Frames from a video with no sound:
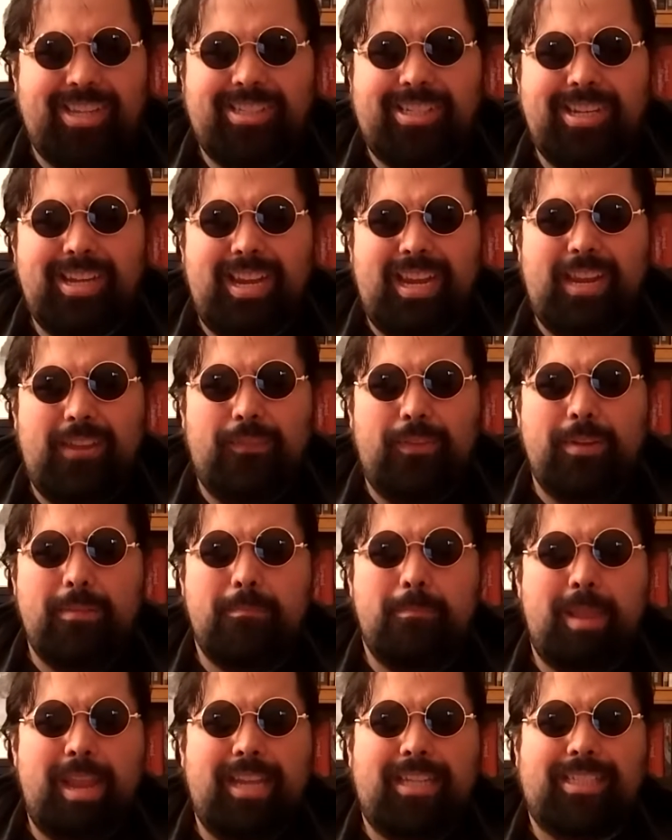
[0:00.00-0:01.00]
doesn't
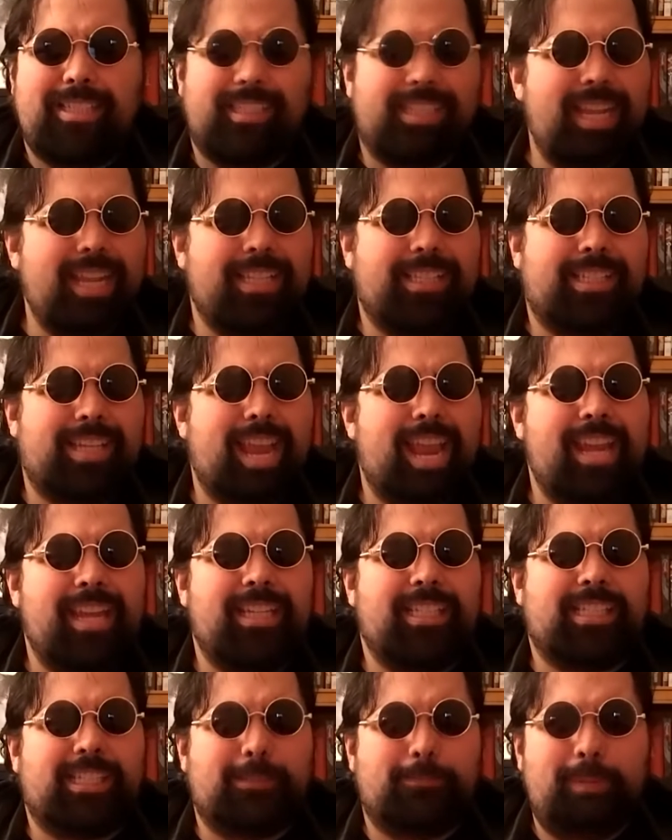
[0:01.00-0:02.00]
even make sense and
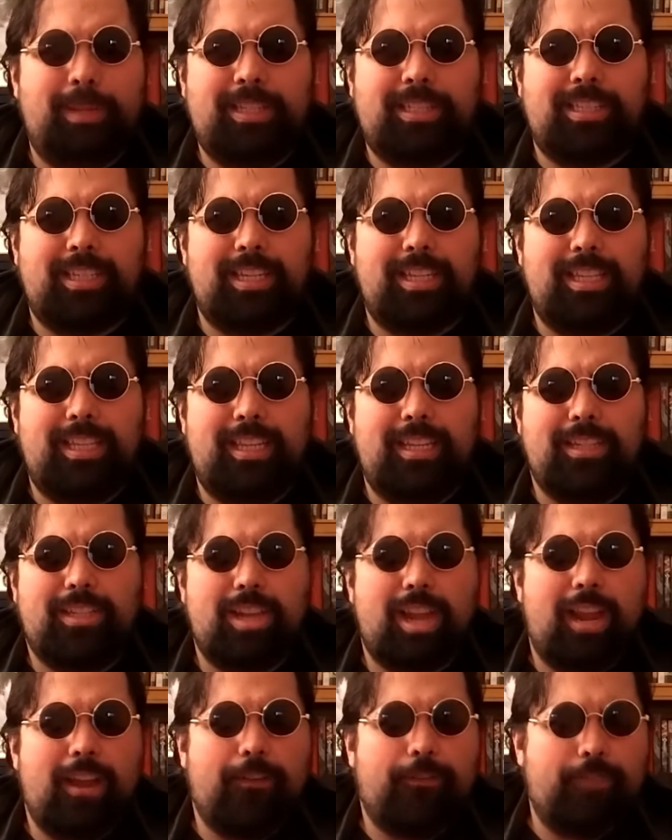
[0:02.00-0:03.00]
it spits in the
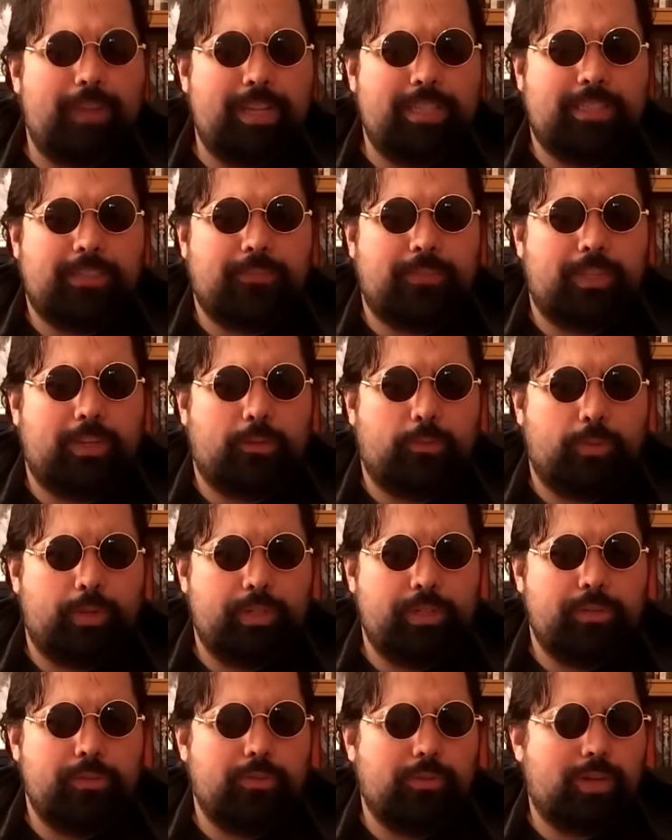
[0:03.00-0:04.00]
entire face of the
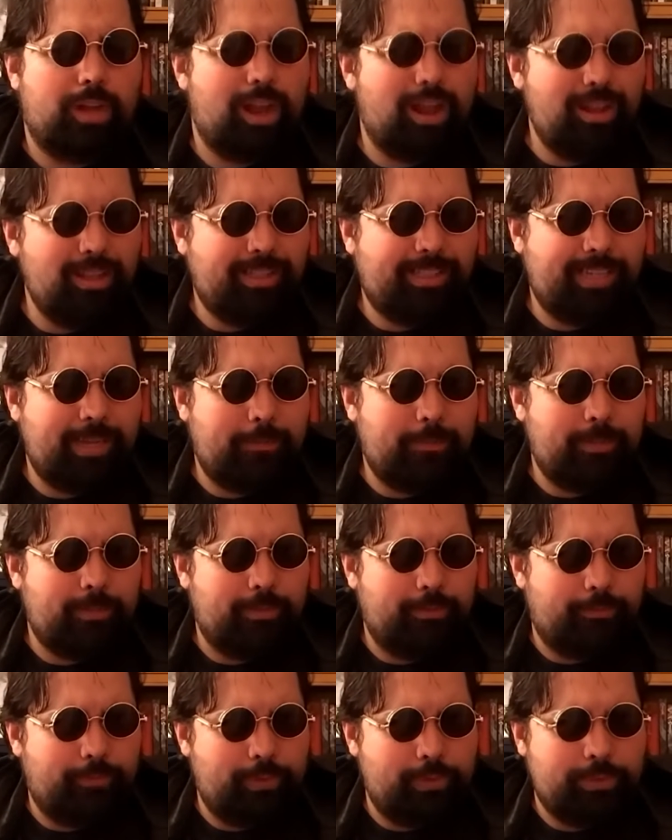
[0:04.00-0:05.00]
original concept
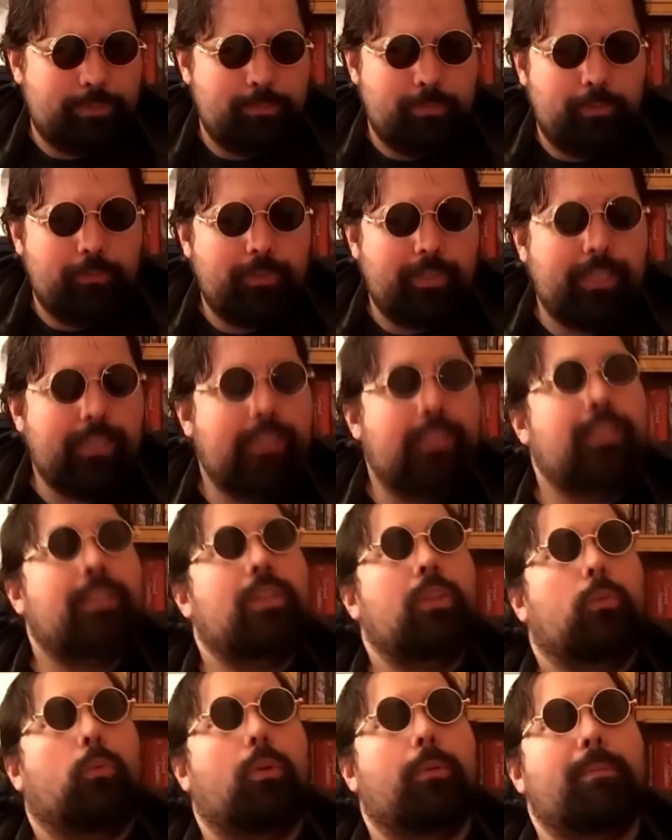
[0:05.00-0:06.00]
of the first movie.
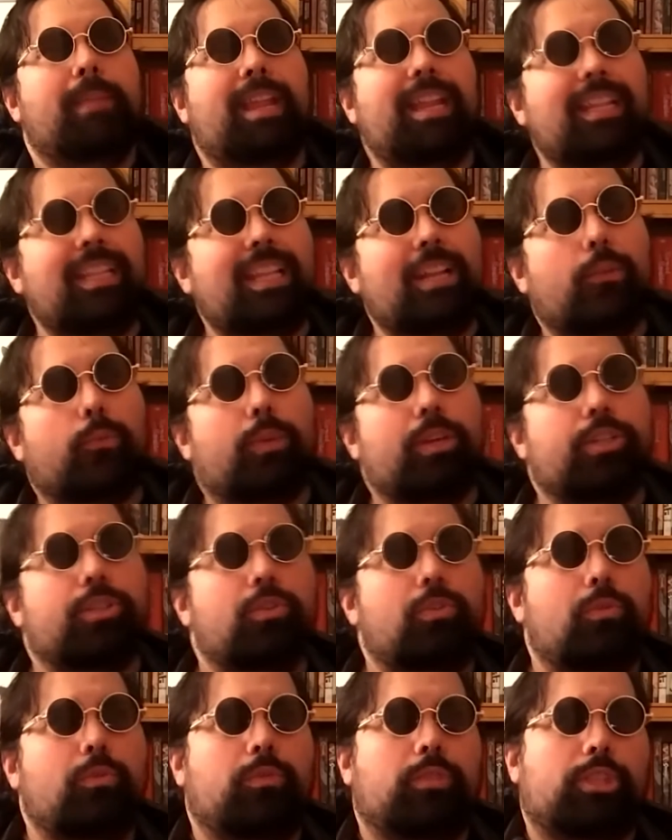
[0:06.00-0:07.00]
What made the
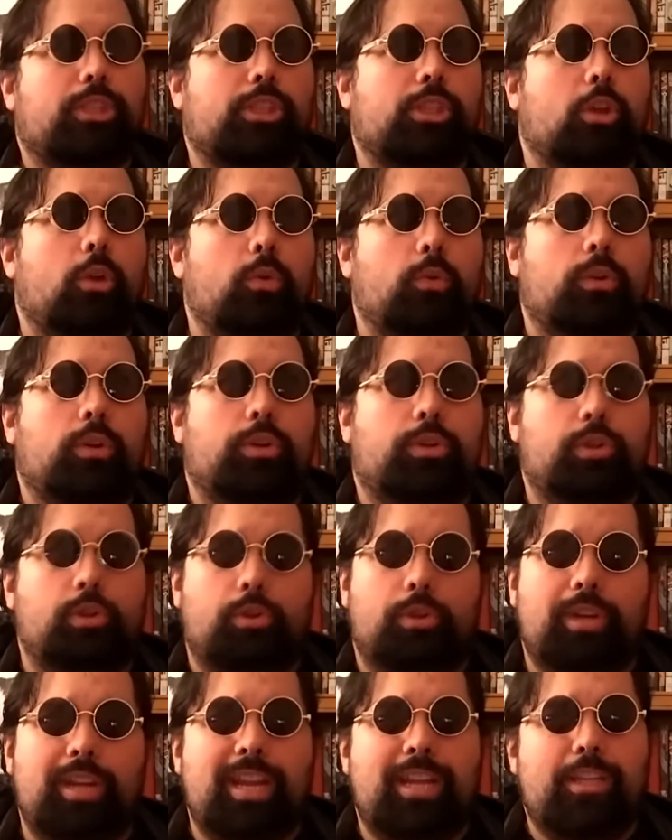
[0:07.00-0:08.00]
original so
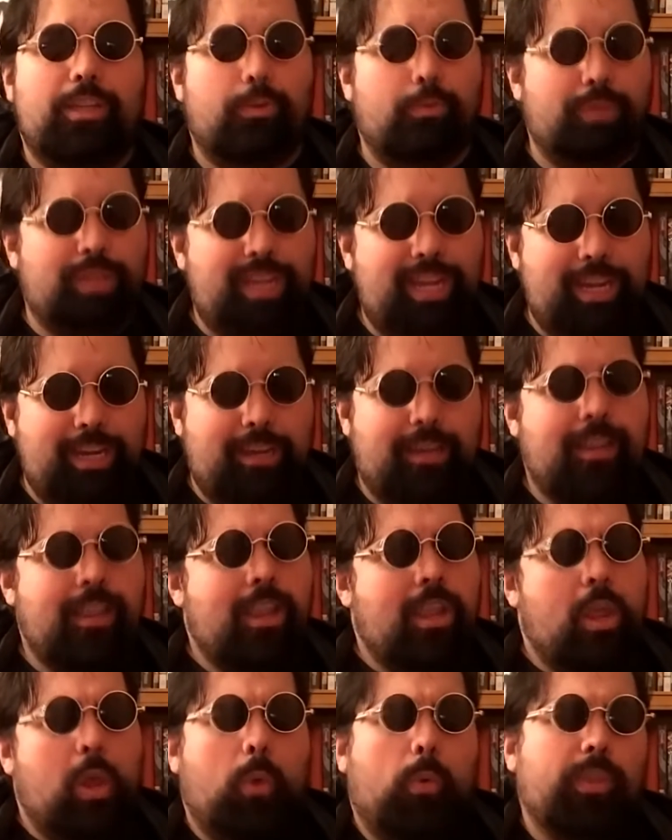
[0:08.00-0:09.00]
good and unique
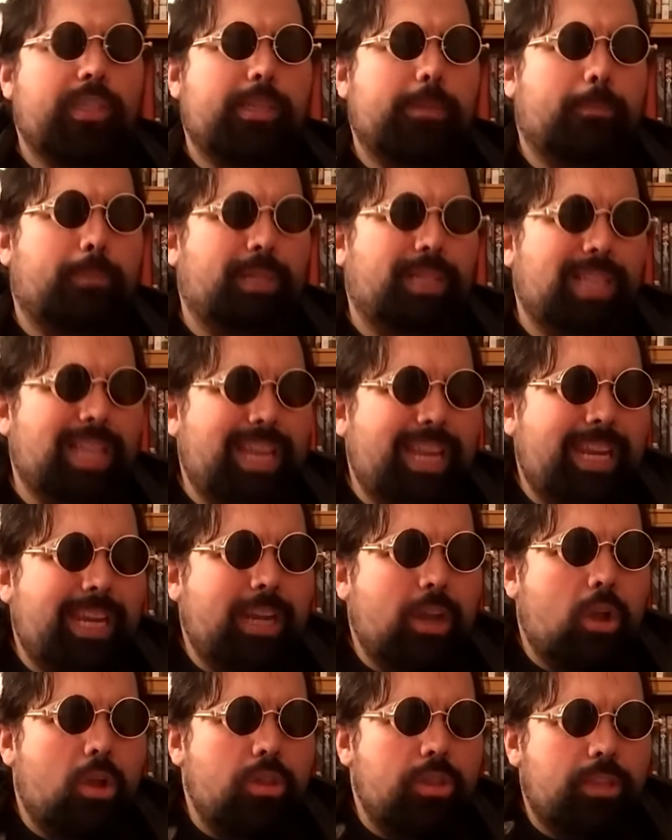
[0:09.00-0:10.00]
was it
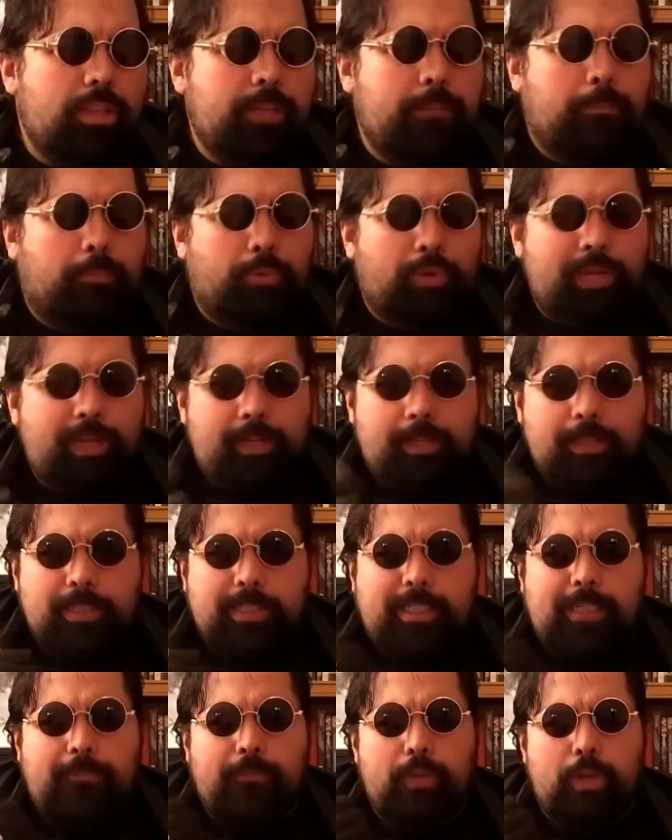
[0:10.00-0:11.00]
played on the
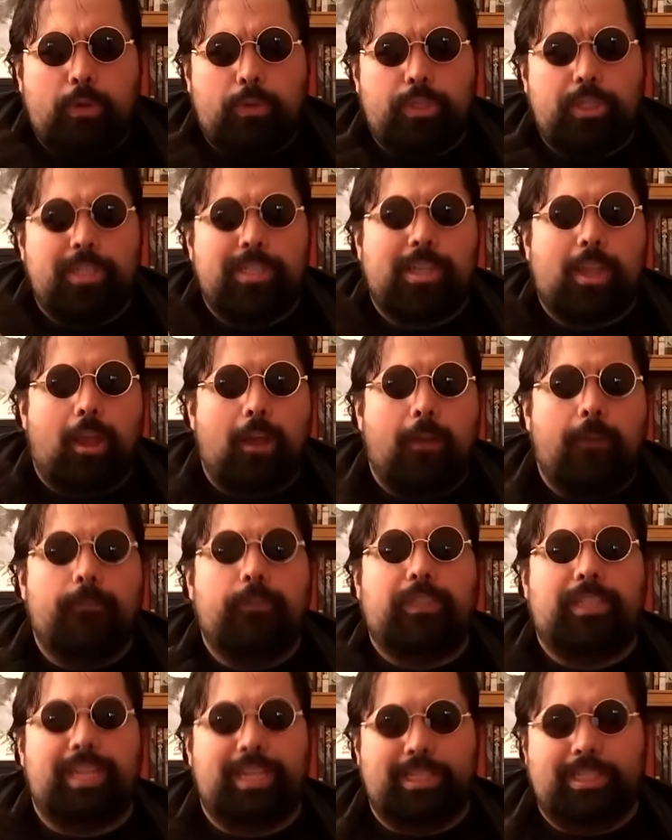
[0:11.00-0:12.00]
preconceived notions
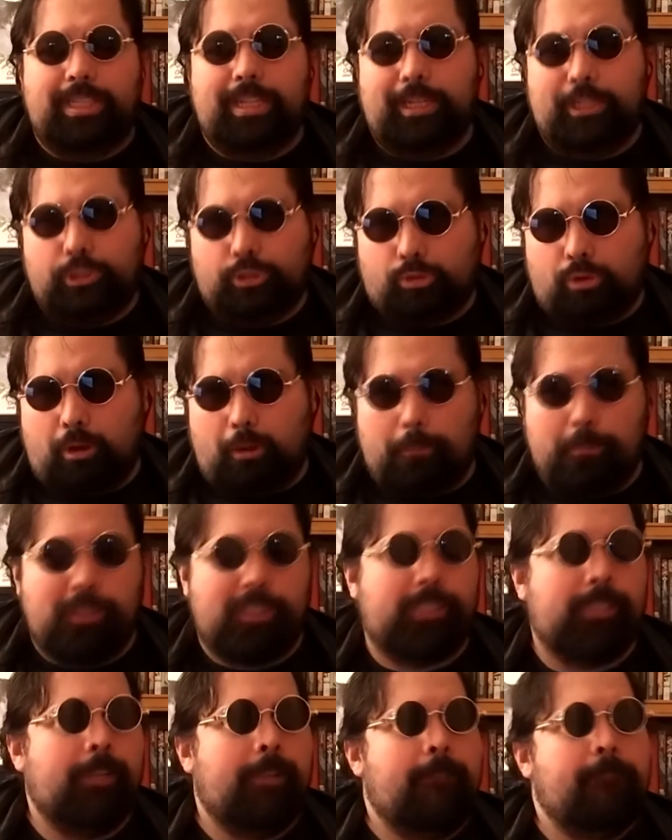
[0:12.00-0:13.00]
of Disney
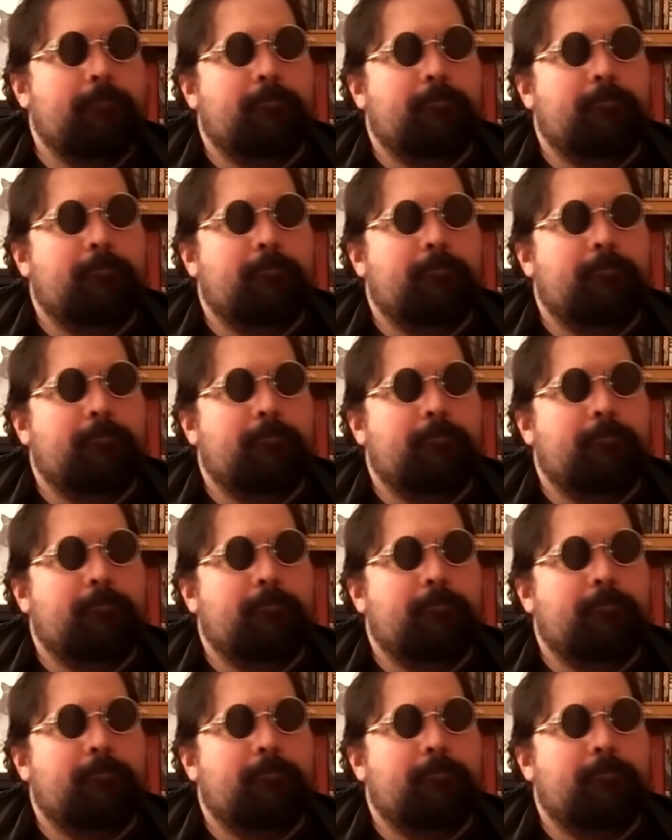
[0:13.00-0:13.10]
tropes.